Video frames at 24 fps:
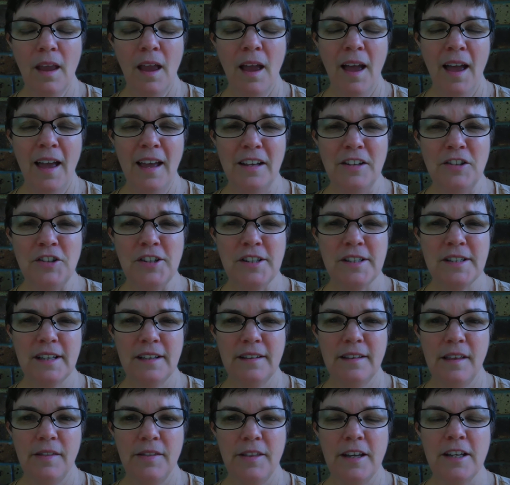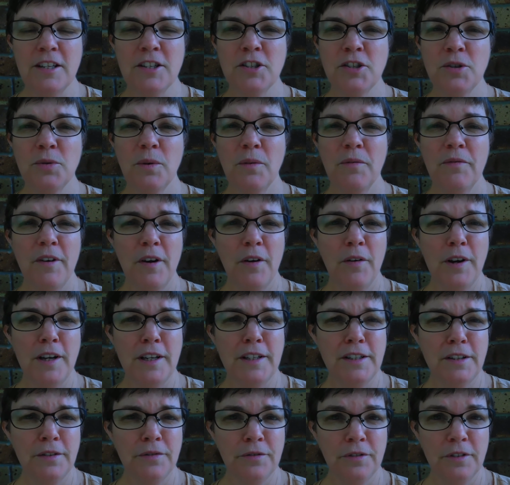And she said that these two are very
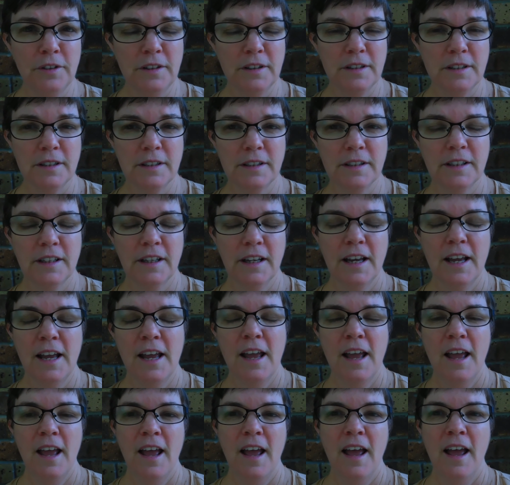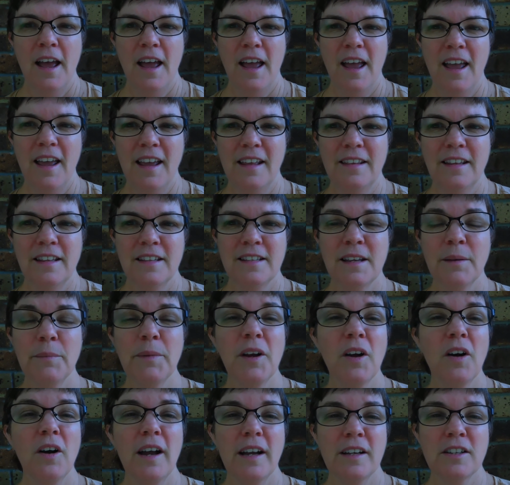different. And that's
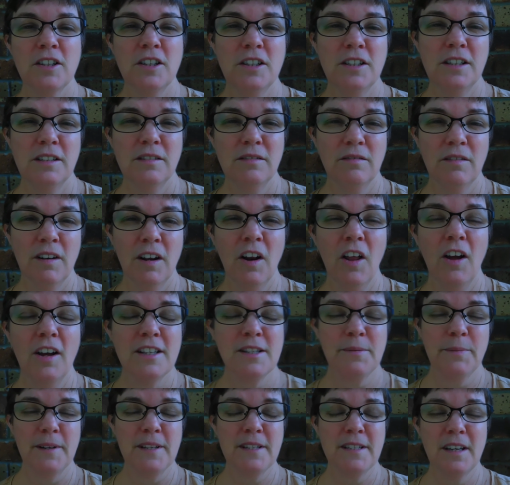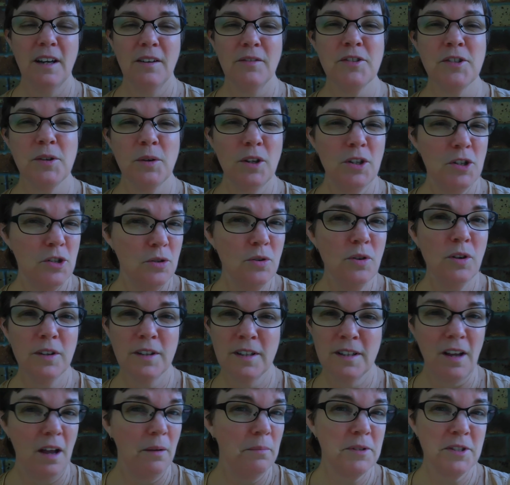something I actually didn't realize myself. So
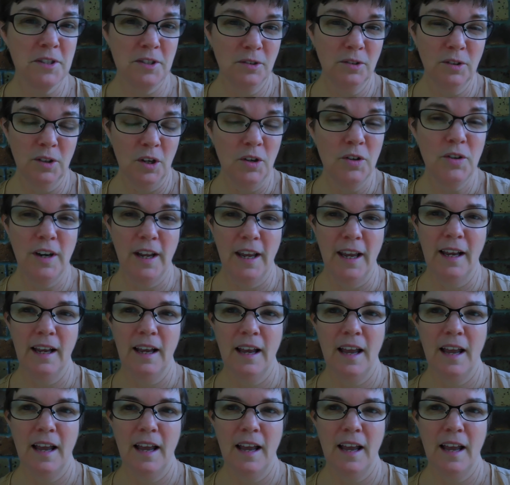I'm still learning.